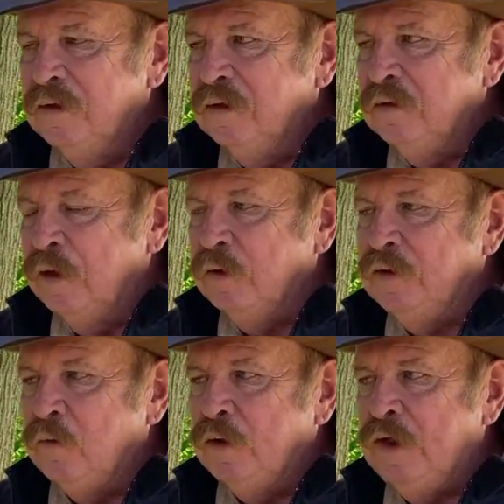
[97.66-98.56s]
Now, when
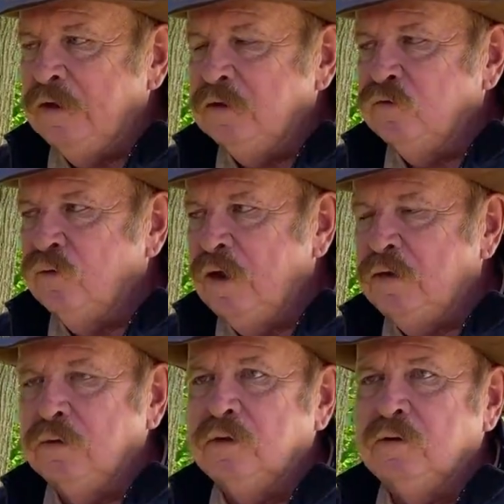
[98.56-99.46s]
they went out to
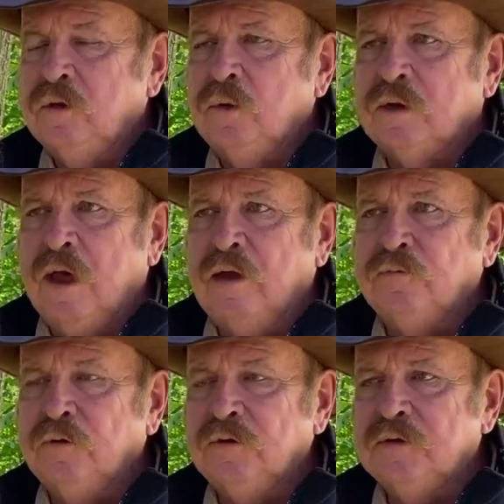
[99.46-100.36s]
trade or to do a
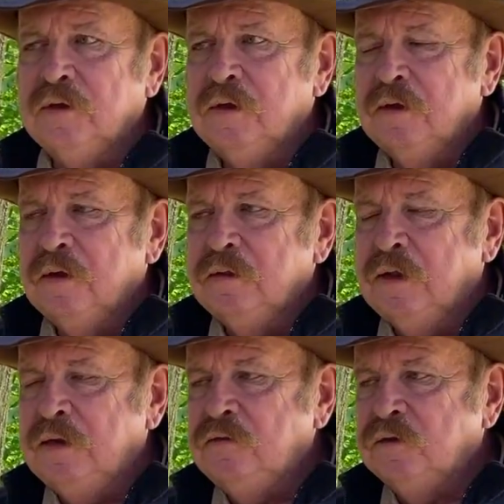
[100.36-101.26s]
conference,
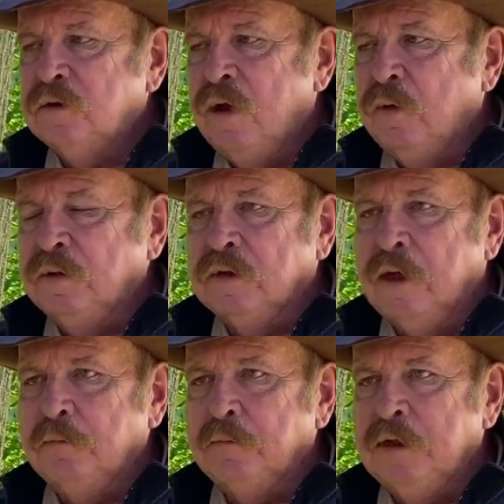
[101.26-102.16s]
they didn't just go out with a
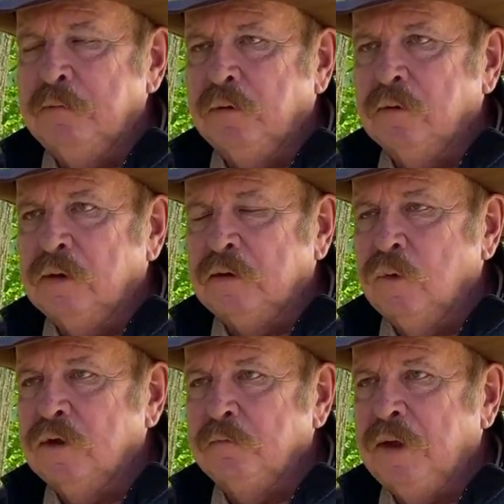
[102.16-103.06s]
couple people. Like
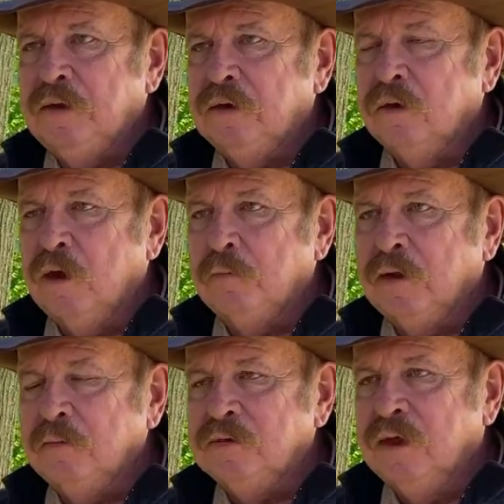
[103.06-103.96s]
William Penn didn't go out
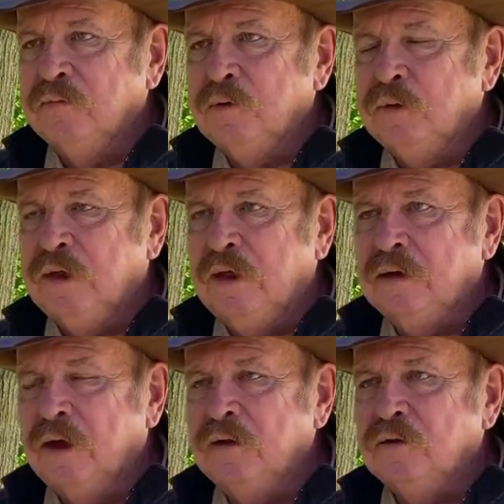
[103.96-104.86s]
by himself. He would have had
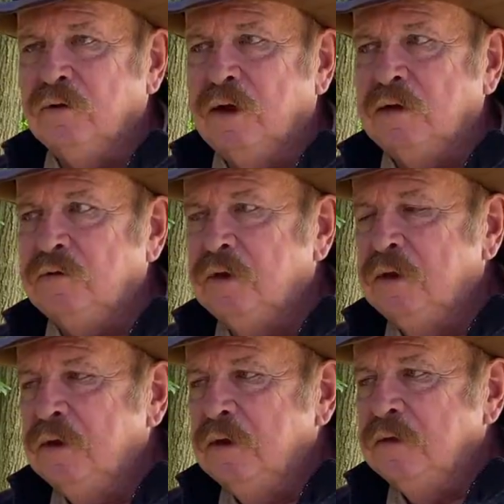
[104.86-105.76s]
an entourage.
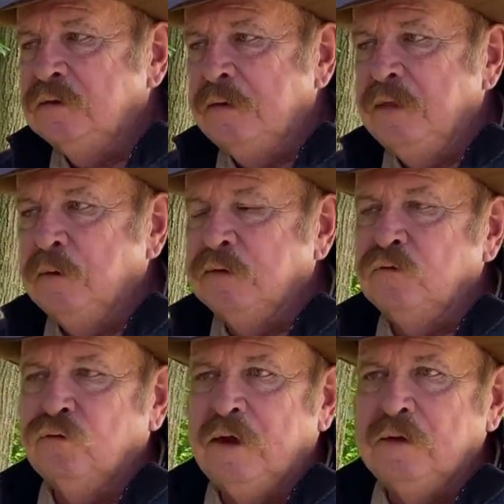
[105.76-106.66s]
Same thing with the
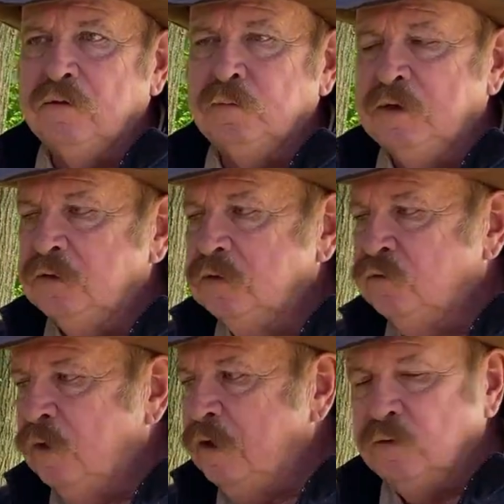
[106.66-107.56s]
traders, because the
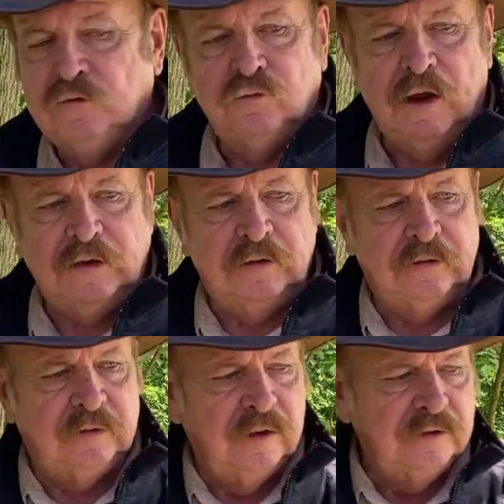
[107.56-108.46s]
traders traded
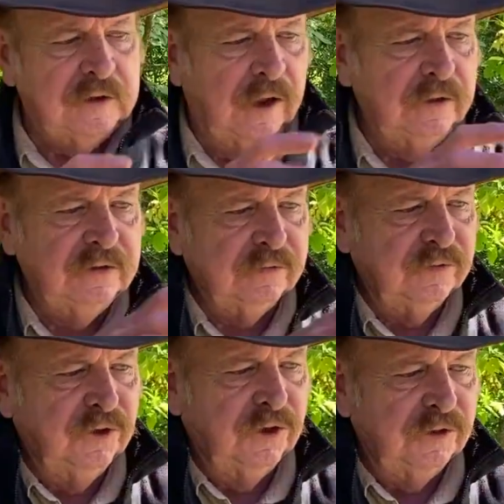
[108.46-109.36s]
tons of
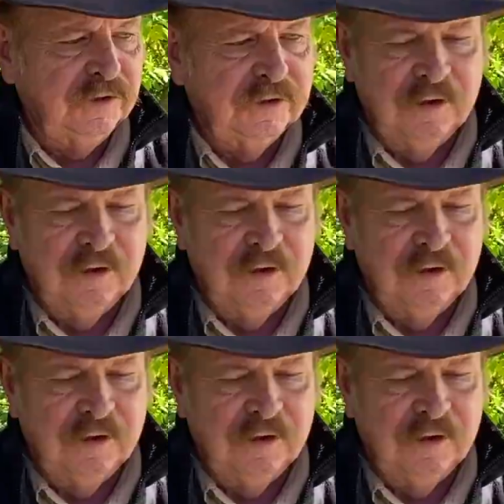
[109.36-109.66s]
goods,